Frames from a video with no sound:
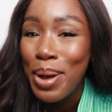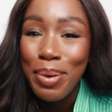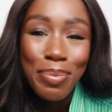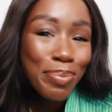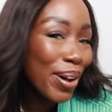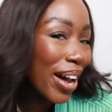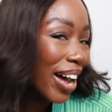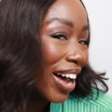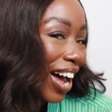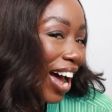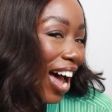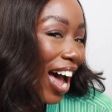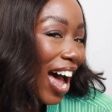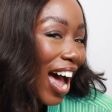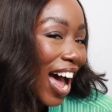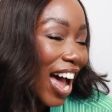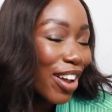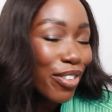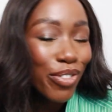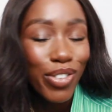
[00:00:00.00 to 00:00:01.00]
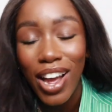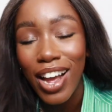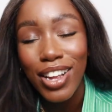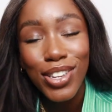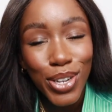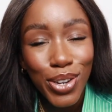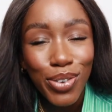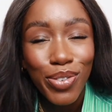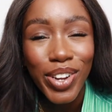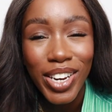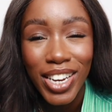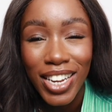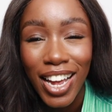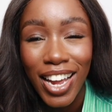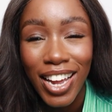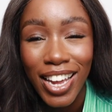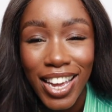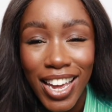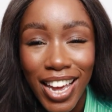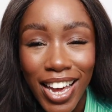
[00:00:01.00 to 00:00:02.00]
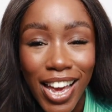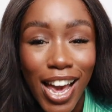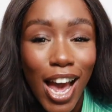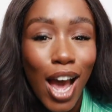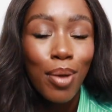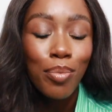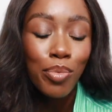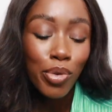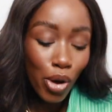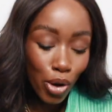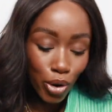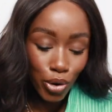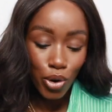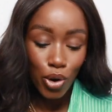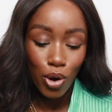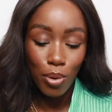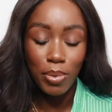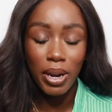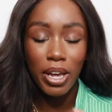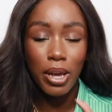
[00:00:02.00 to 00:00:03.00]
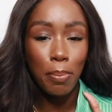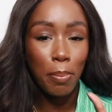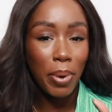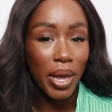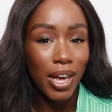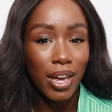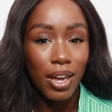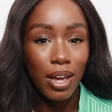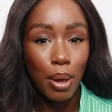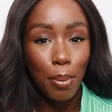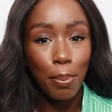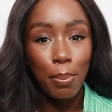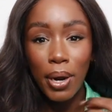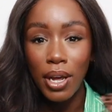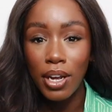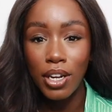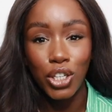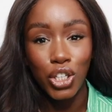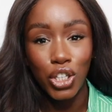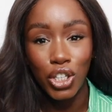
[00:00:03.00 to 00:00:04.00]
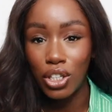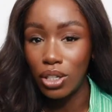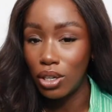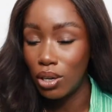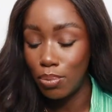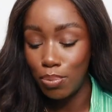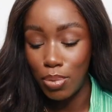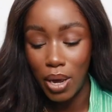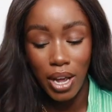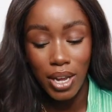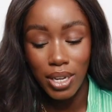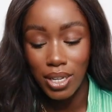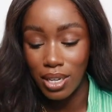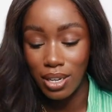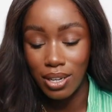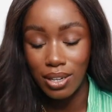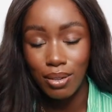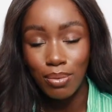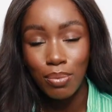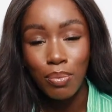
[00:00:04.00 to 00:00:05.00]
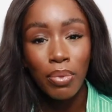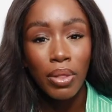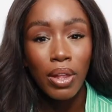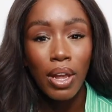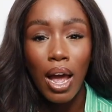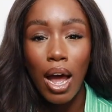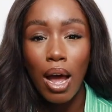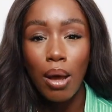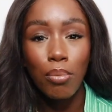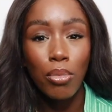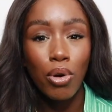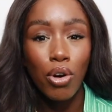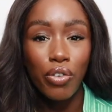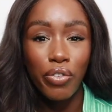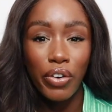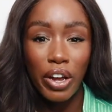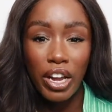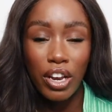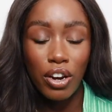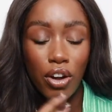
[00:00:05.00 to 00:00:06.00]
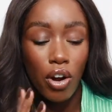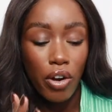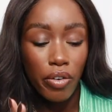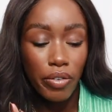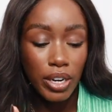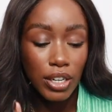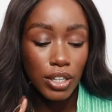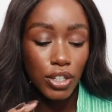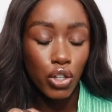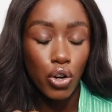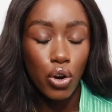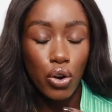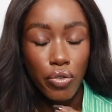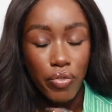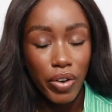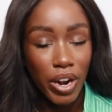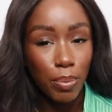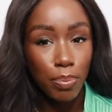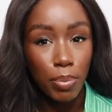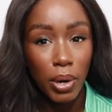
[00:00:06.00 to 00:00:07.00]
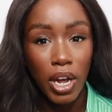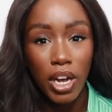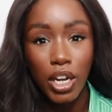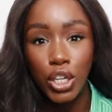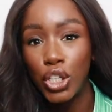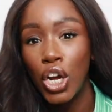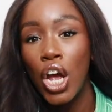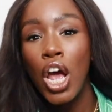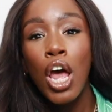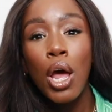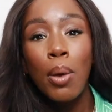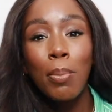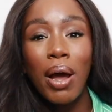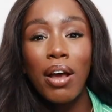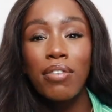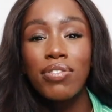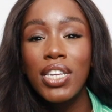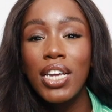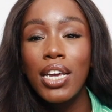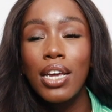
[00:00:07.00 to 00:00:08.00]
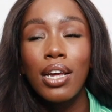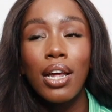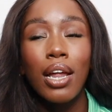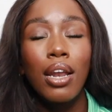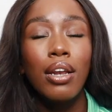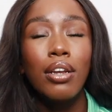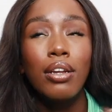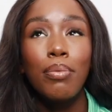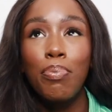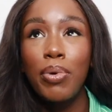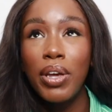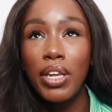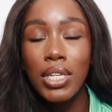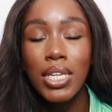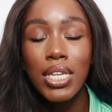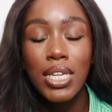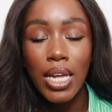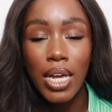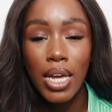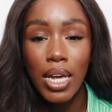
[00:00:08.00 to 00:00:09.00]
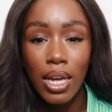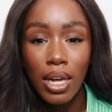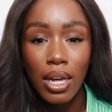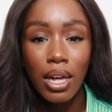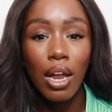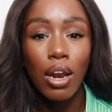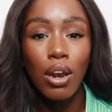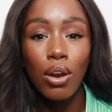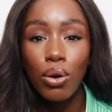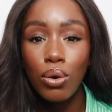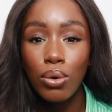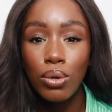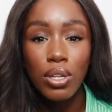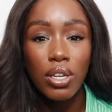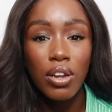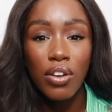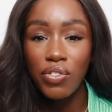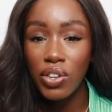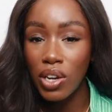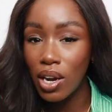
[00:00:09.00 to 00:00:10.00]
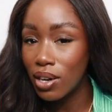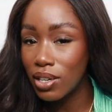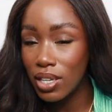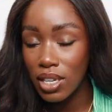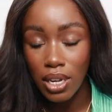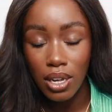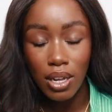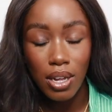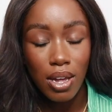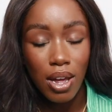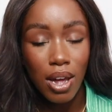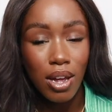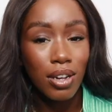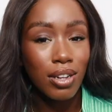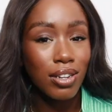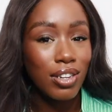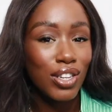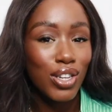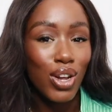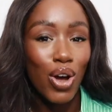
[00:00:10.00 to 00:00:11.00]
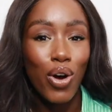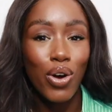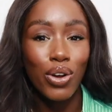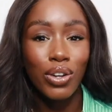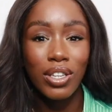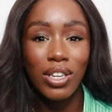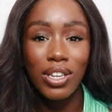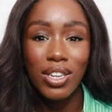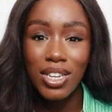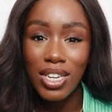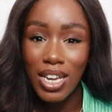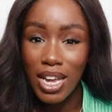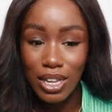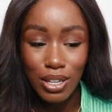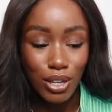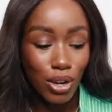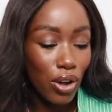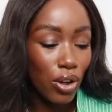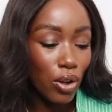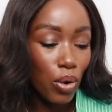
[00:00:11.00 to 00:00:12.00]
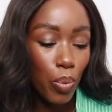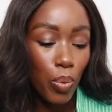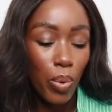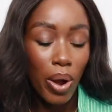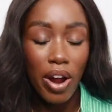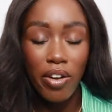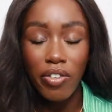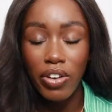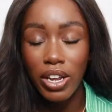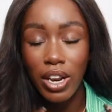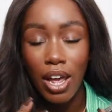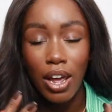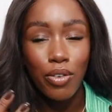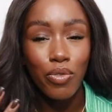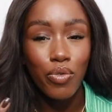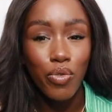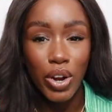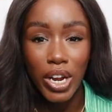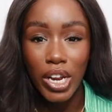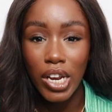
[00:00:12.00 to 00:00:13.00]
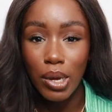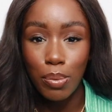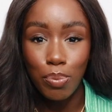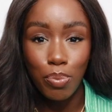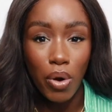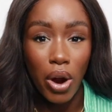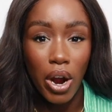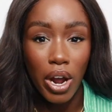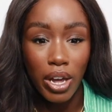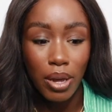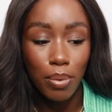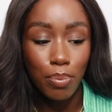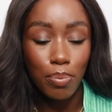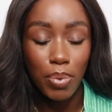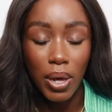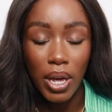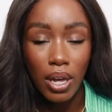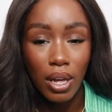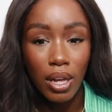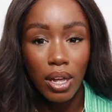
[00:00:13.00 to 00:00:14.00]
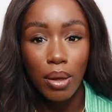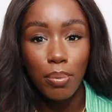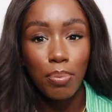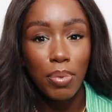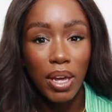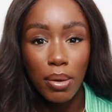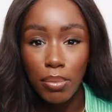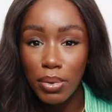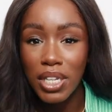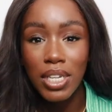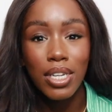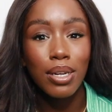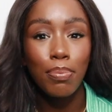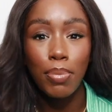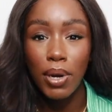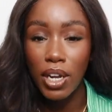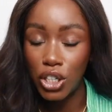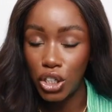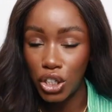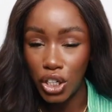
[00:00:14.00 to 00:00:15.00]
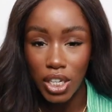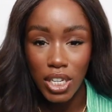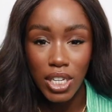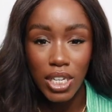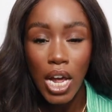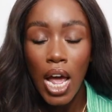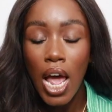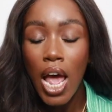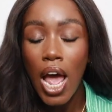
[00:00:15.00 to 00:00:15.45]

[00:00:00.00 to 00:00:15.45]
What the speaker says: But I do really like it. I'm not normally a pink blush person. I'm more of like an orange or a red blush, but I've been seeing loads of dark skinned girls on TikTok wearing like really bright pink pigmented blushes,